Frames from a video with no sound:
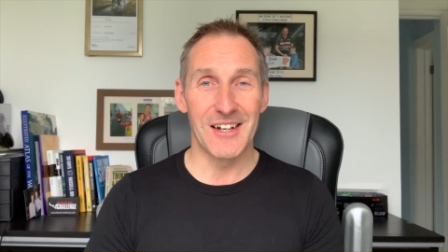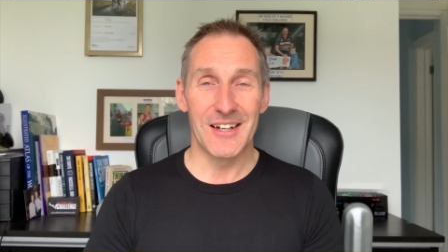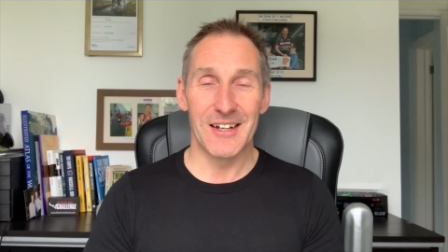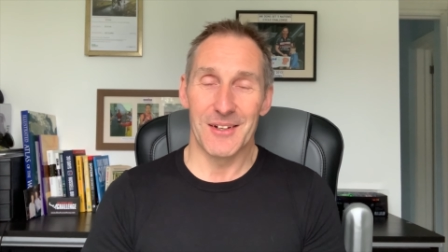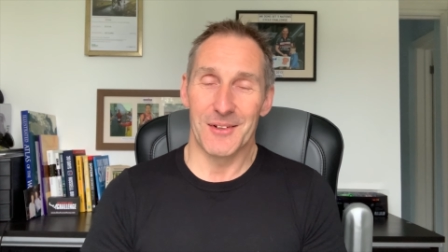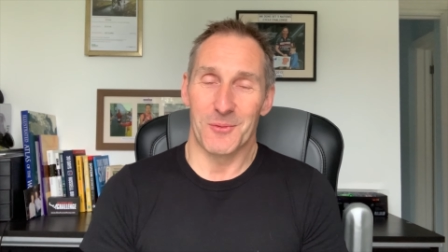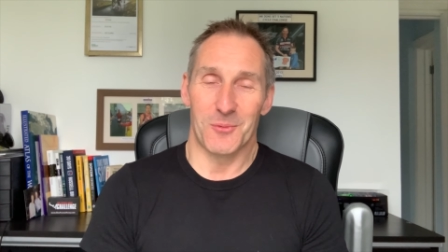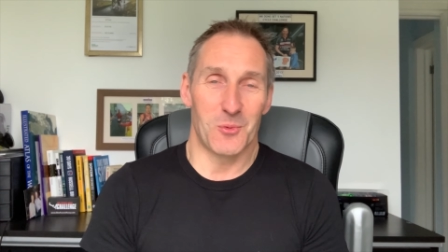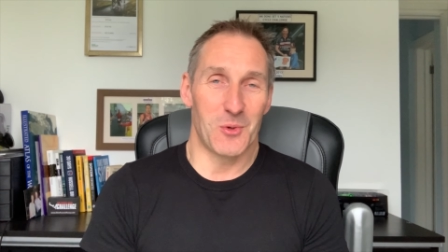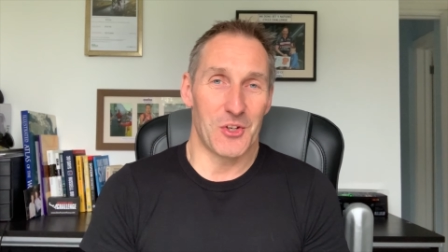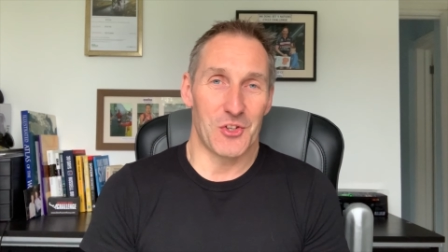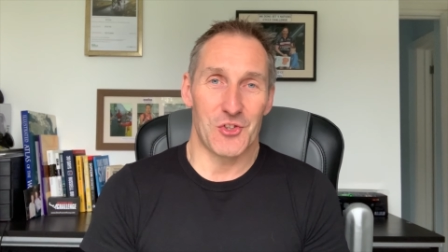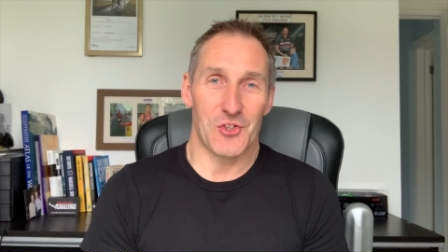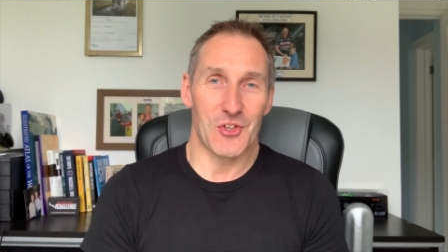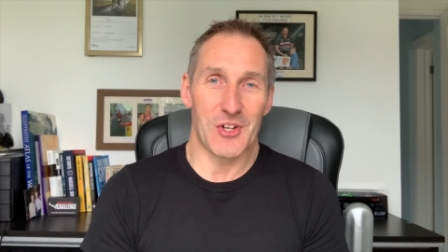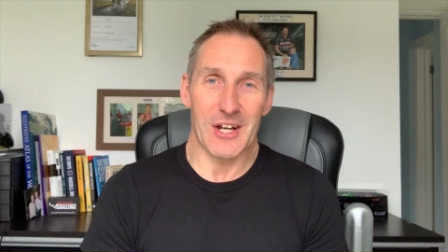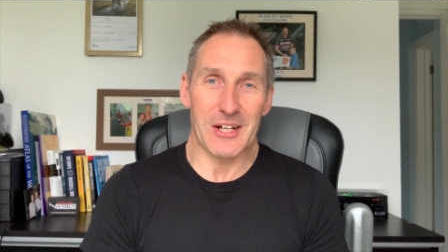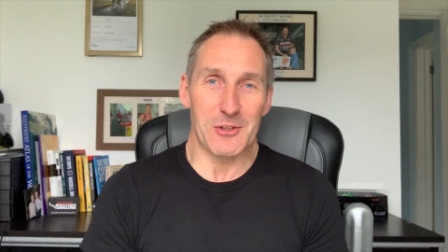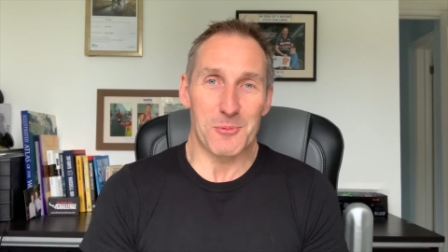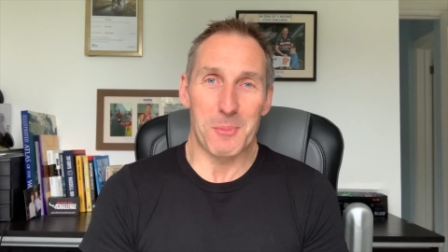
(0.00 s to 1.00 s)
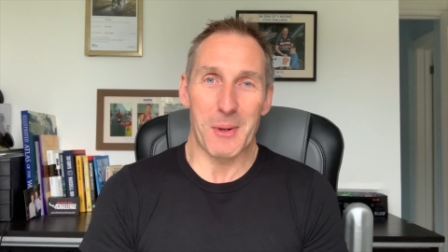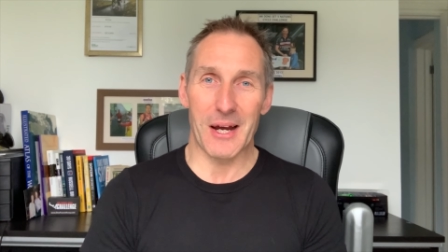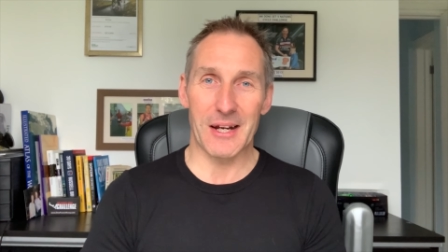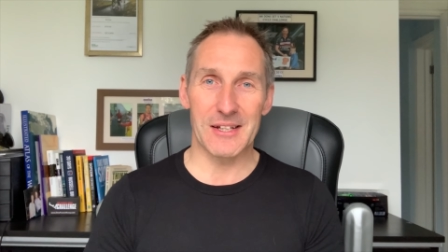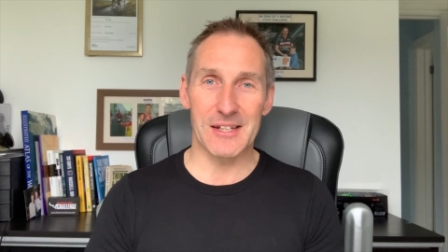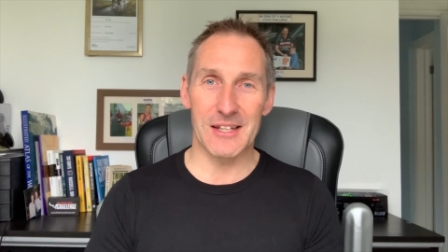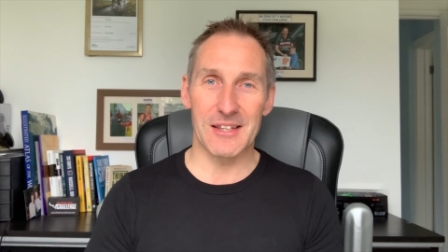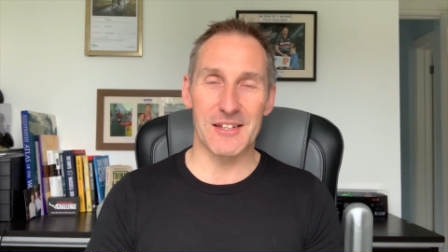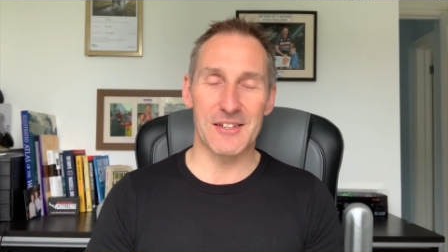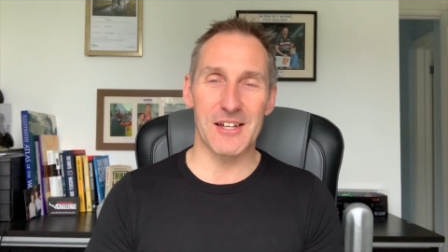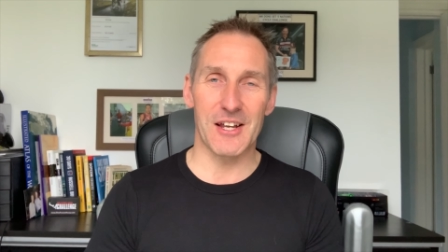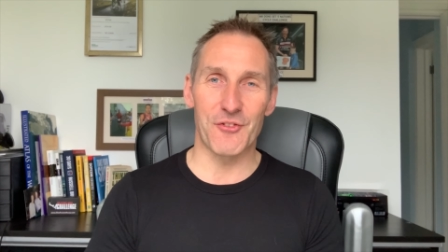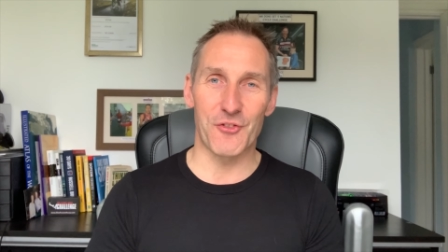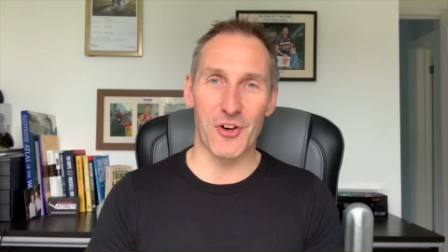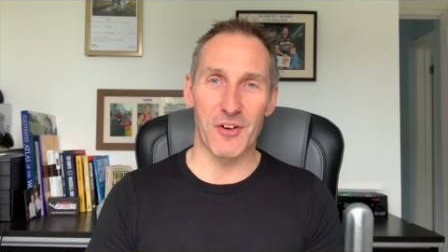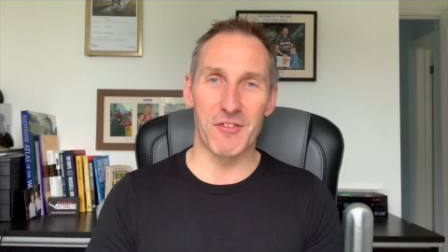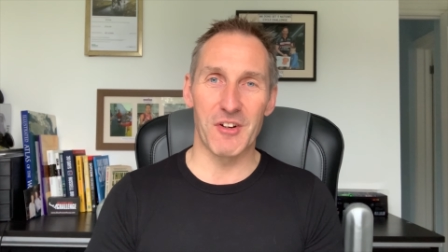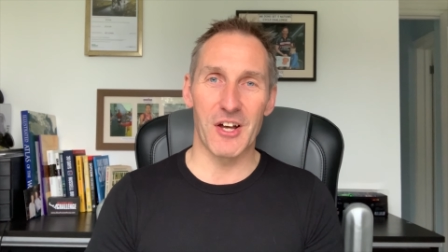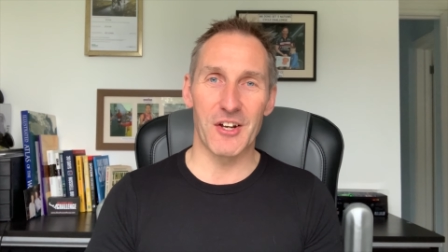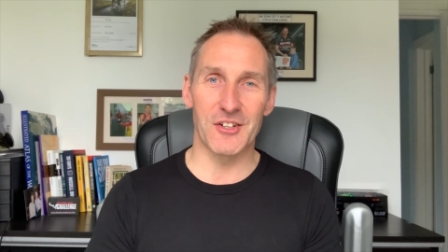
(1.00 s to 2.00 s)
which you'd expect in the centre
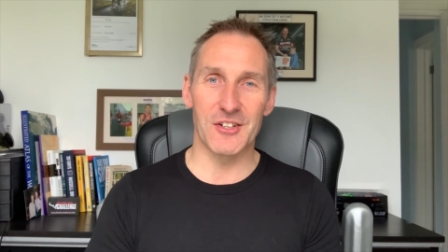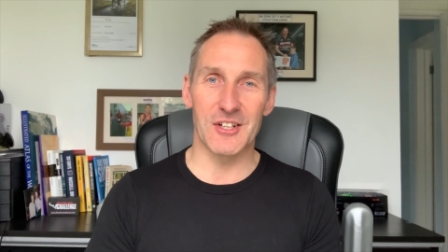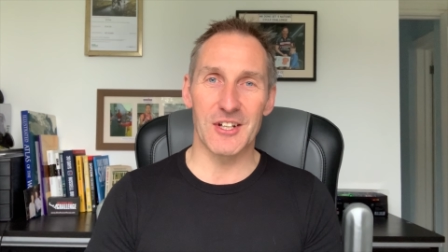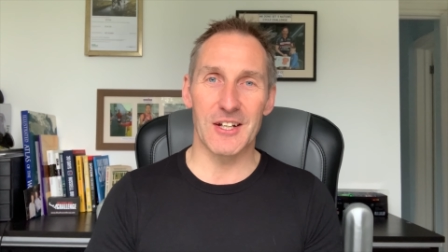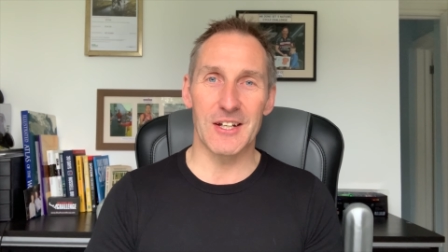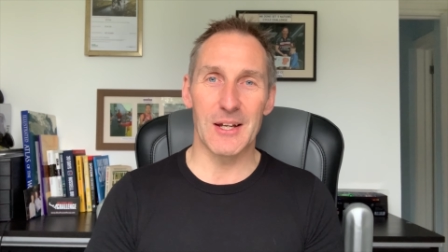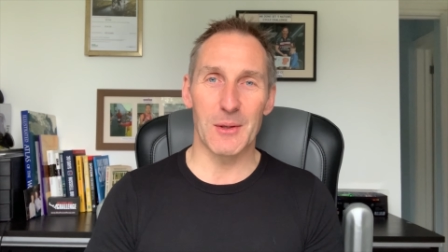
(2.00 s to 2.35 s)
of London.